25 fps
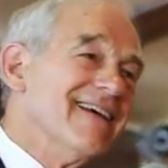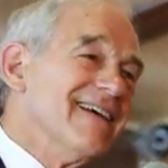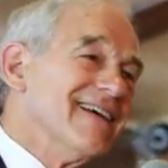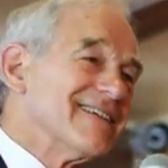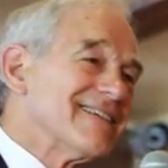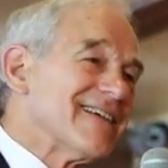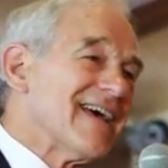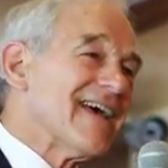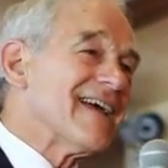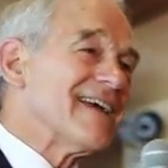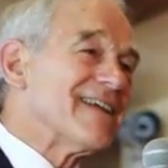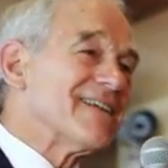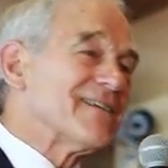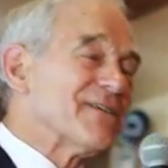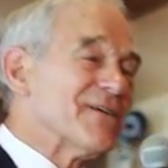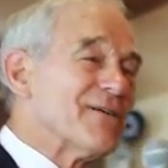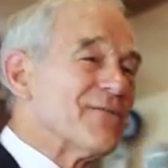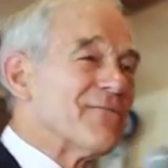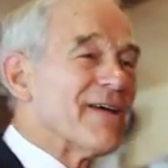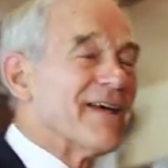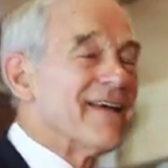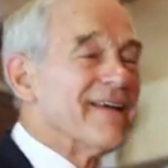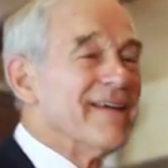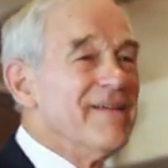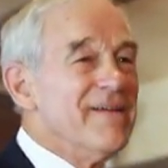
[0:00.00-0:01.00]
saying to
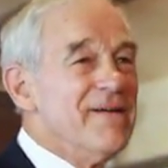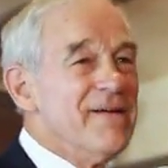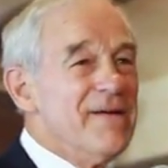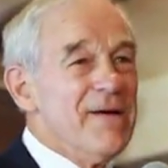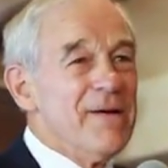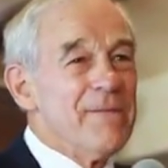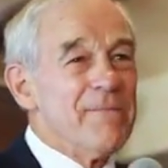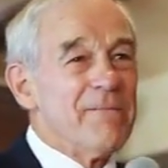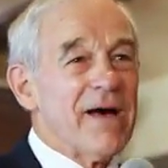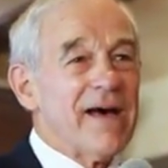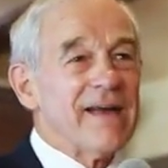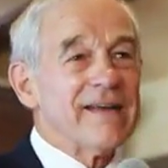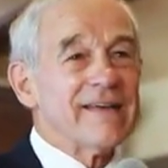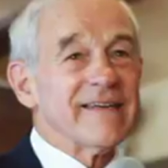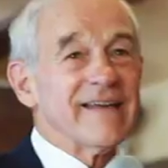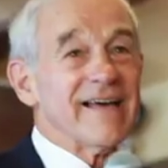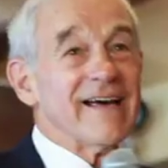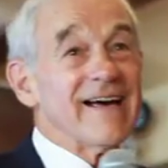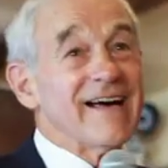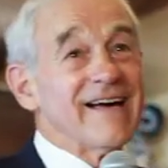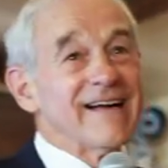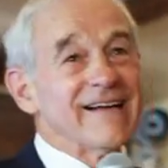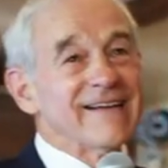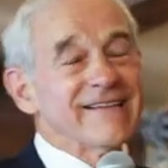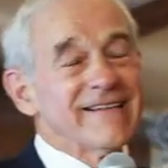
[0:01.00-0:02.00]
me. But
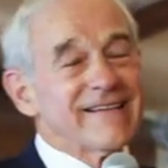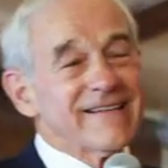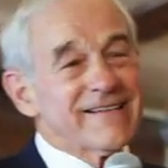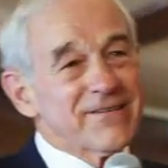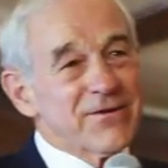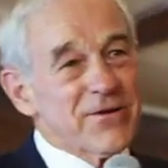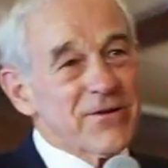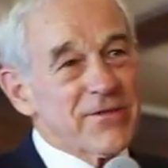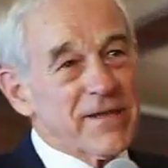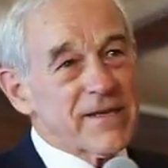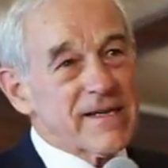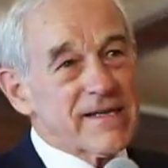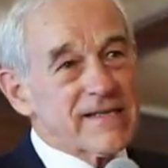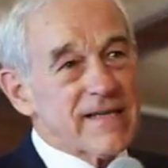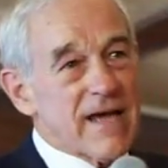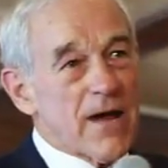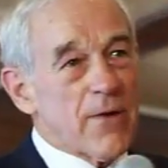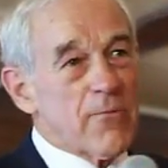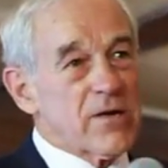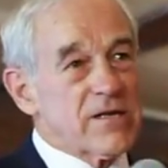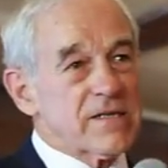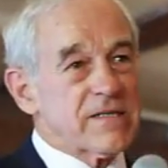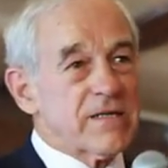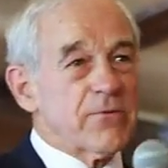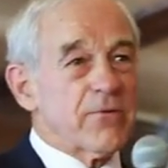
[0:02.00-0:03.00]
the truth is, I
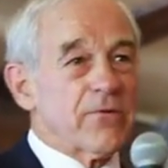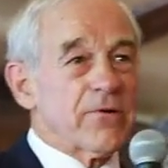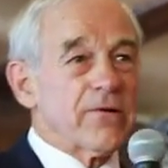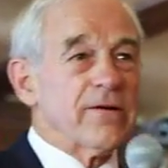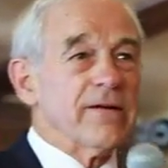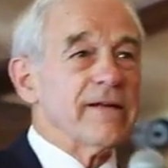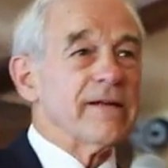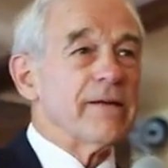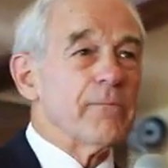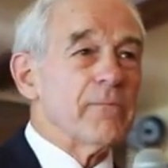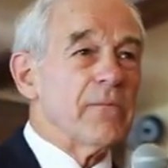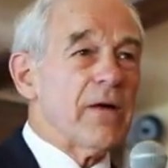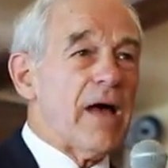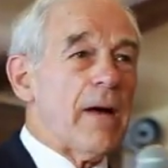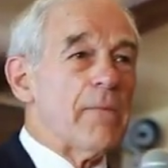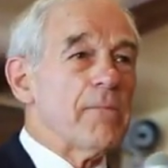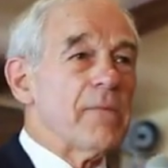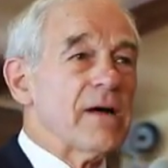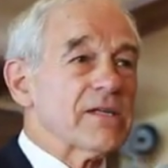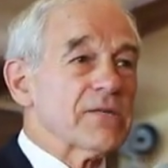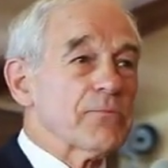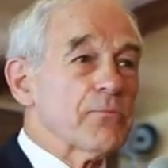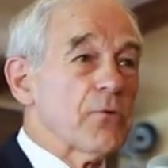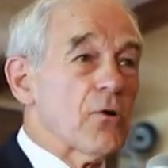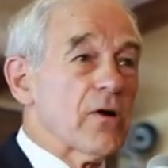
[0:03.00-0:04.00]
wish it were a
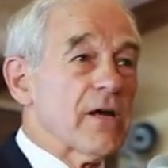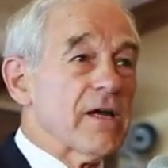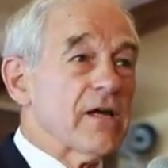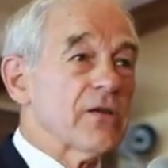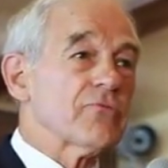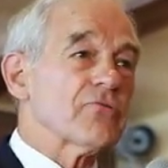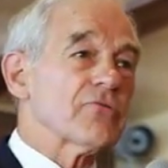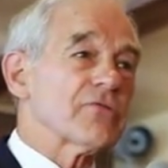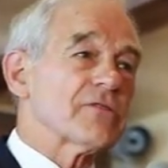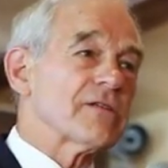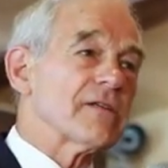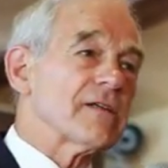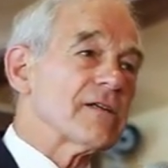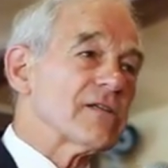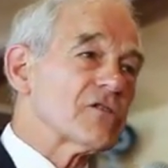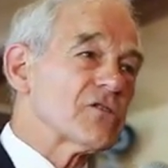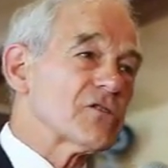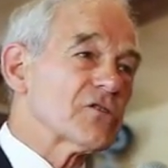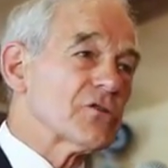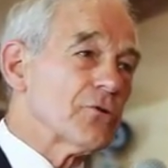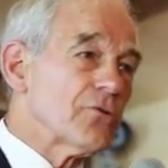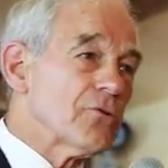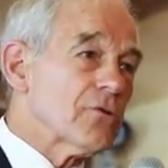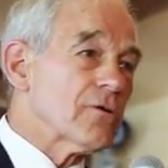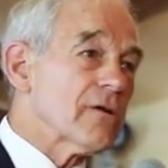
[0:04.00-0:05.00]
much more interesting
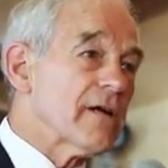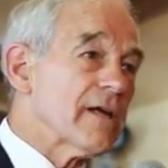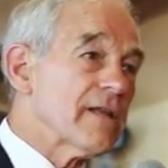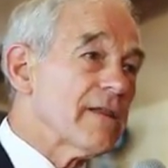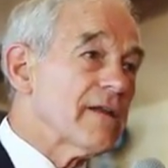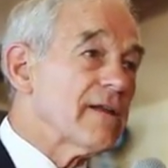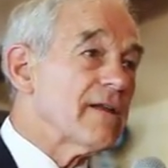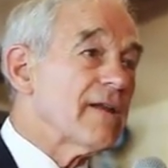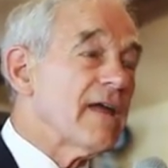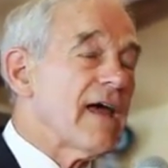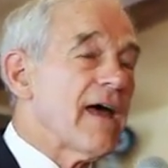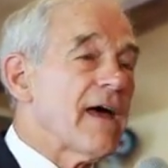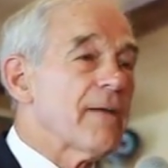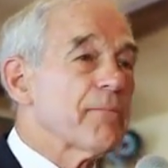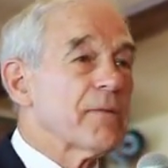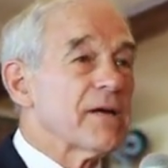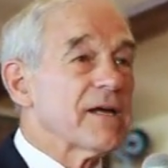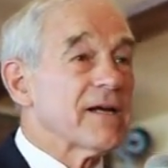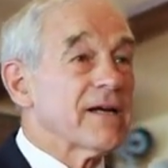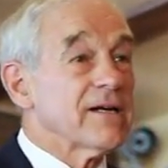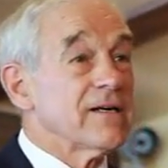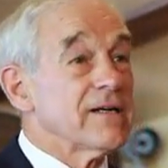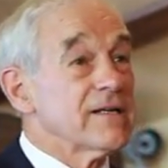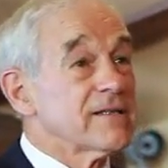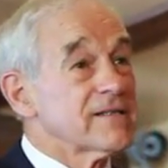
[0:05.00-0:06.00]
story than that,
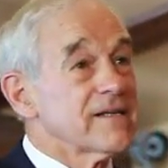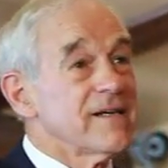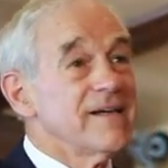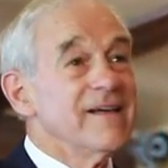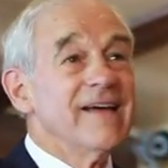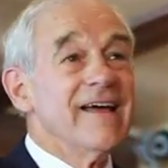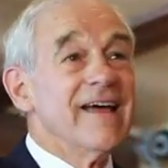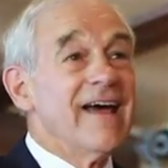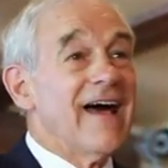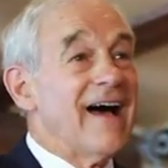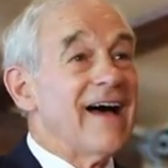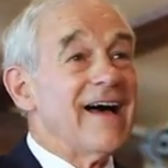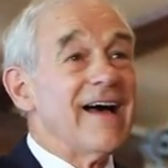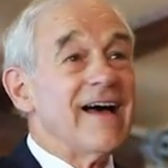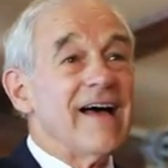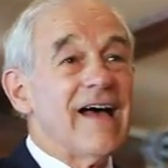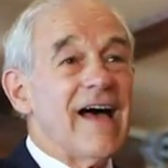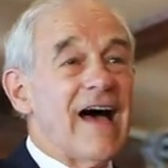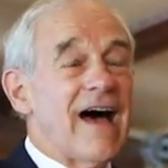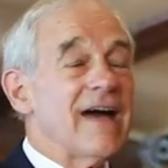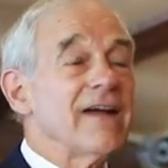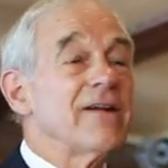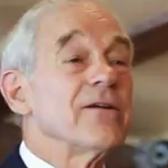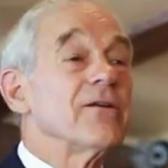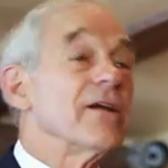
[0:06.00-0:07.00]
because
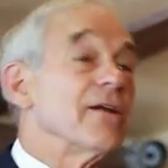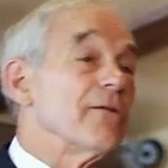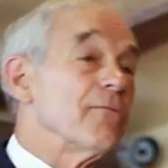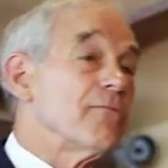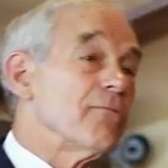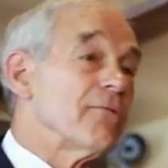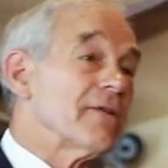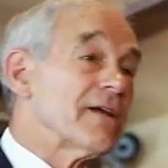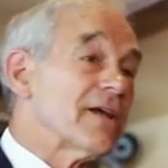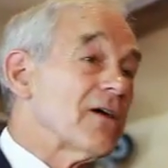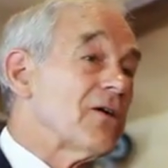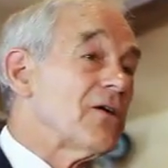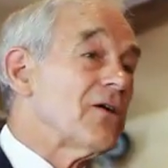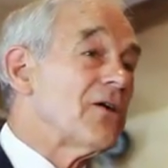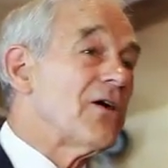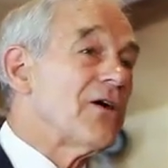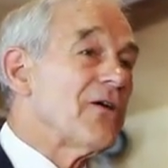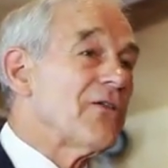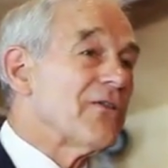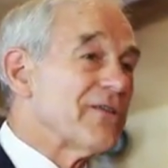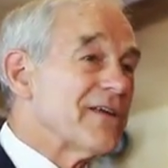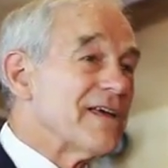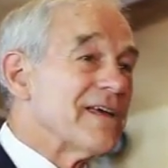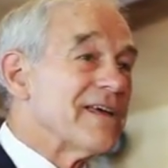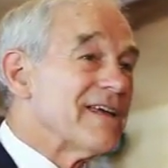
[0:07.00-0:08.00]
I don't even recall
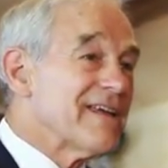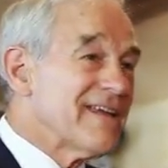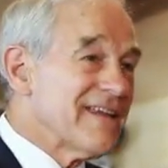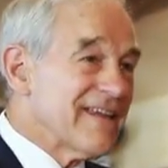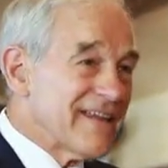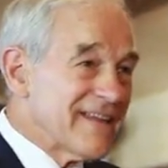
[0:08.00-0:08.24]
the